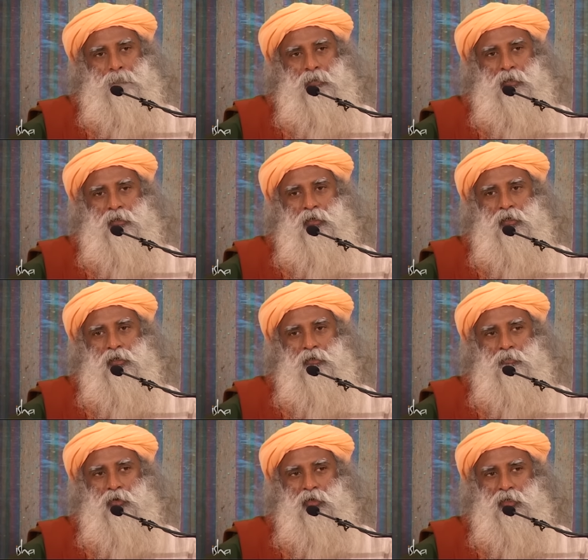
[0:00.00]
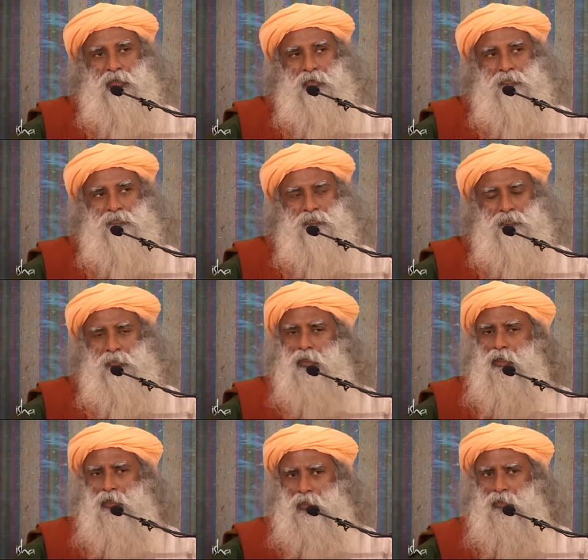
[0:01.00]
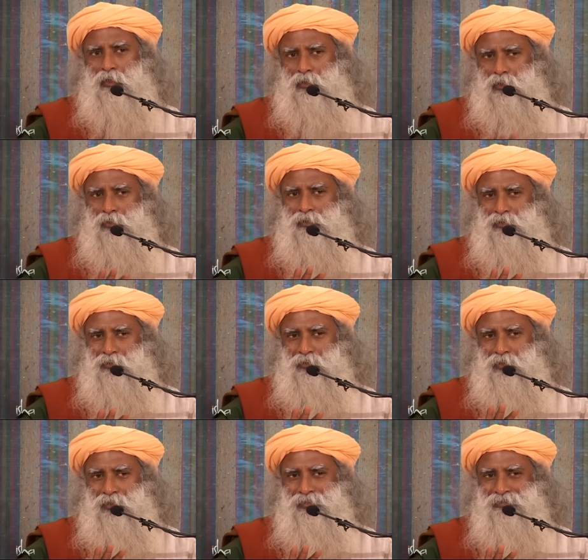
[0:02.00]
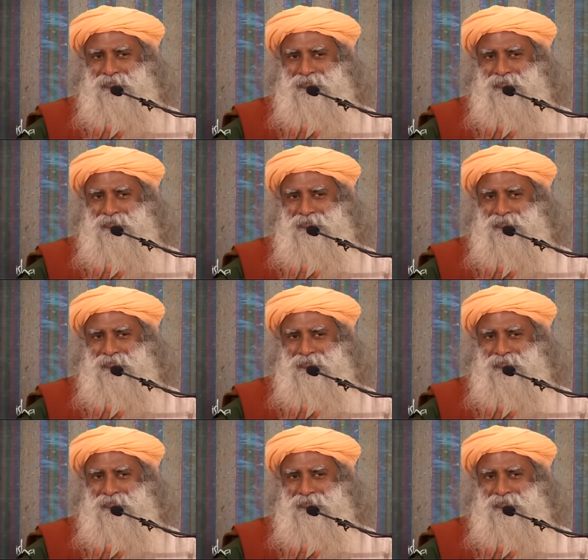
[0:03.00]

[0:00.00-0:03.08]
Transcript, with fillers: an early morning, earlier than this, okay?